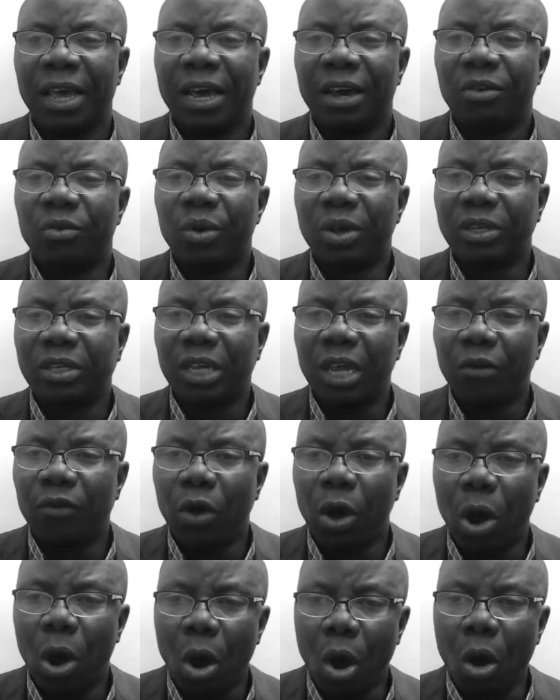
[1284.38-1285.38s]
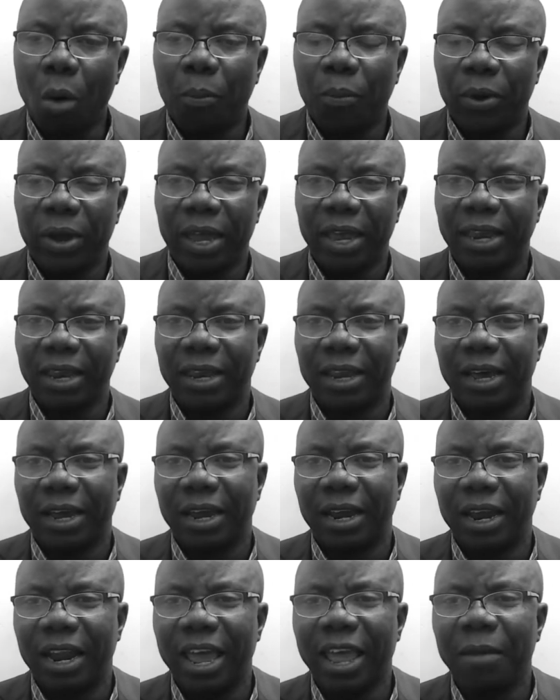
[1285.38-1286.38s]
Receive hope in the
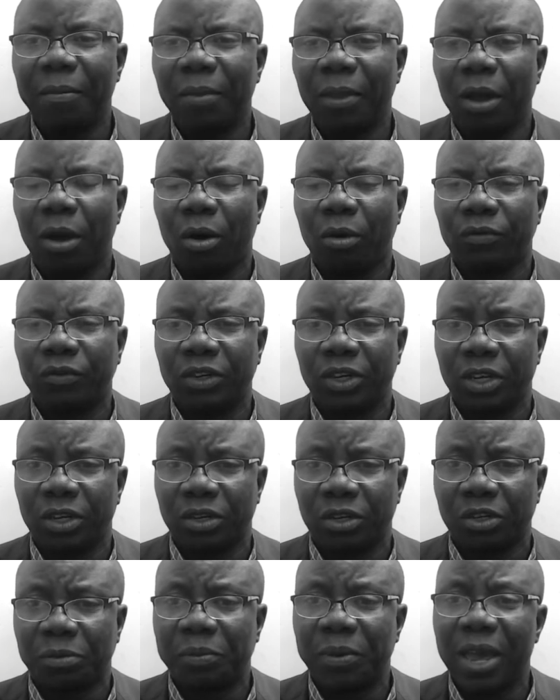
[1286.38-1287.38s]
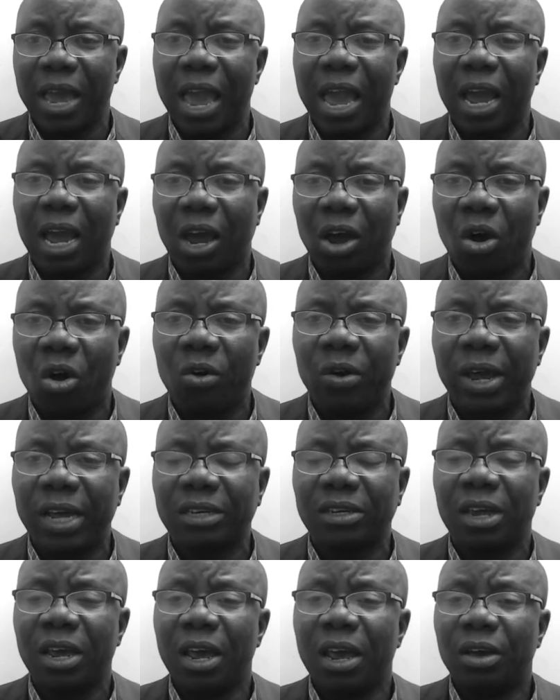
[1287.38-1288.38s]
name of Jesus. Be
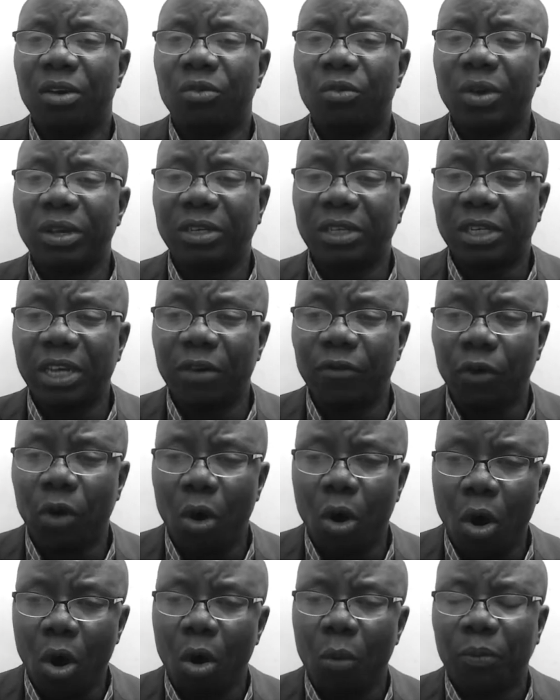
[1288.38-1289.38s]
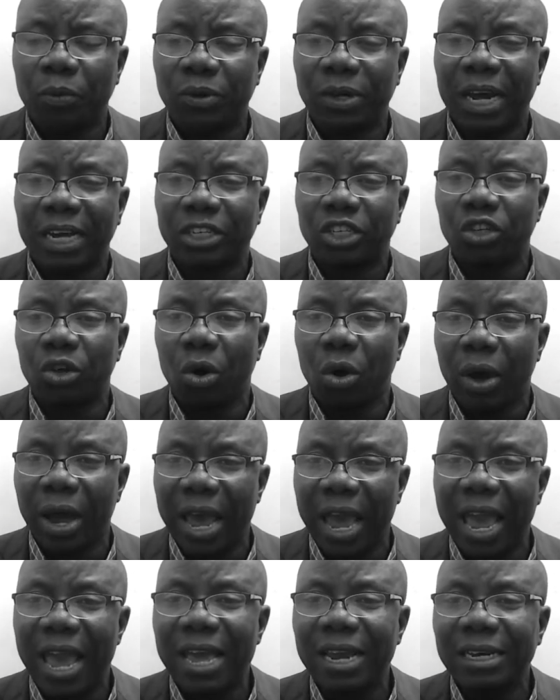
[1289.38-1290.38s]
encouraged. Receive hope that your
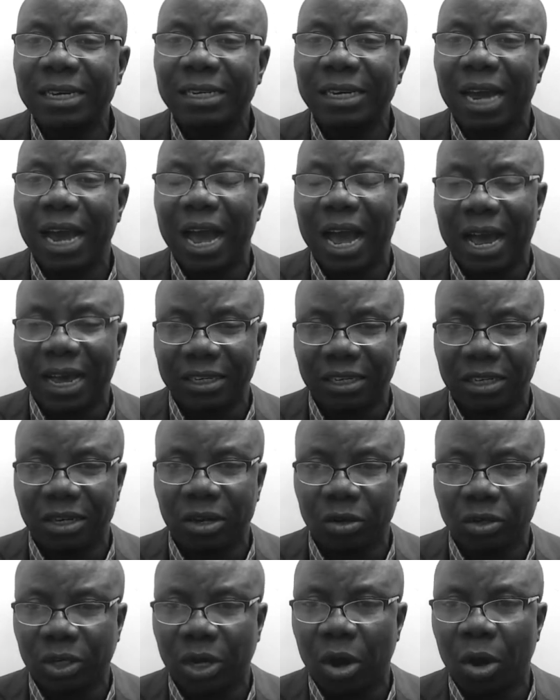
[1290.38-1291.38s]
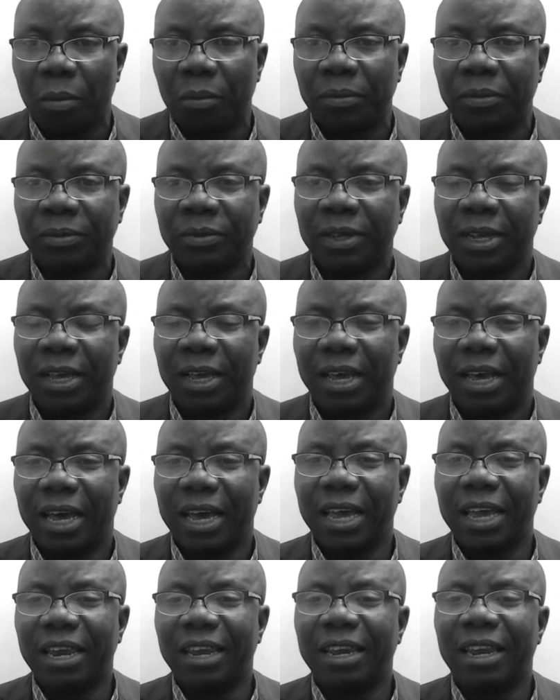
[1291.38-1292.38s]
end has not come.
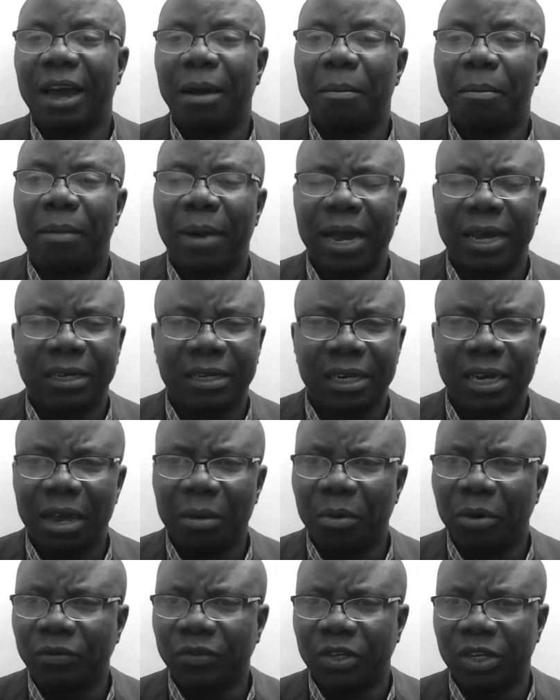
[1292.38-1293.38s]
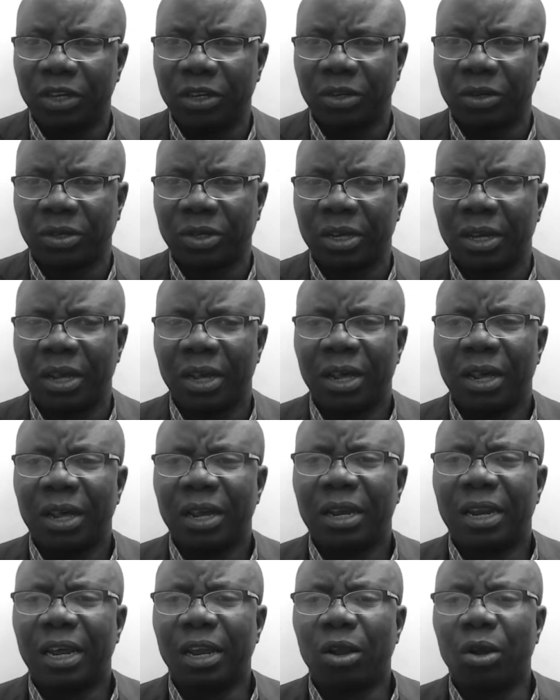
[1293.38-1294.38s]
In the mighty name of Jesus,
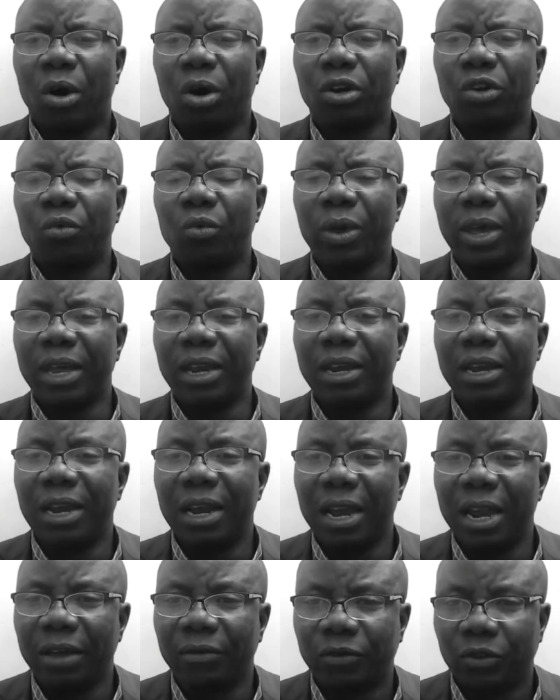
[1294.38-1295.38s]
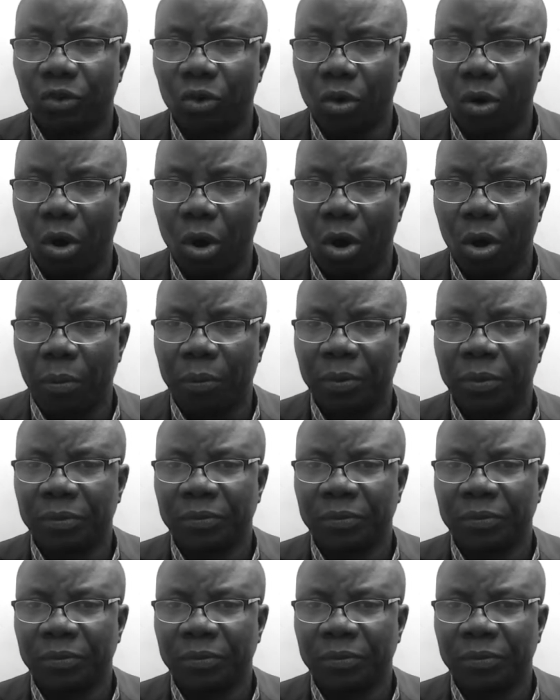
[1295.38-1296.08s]
the Lord will lift you up.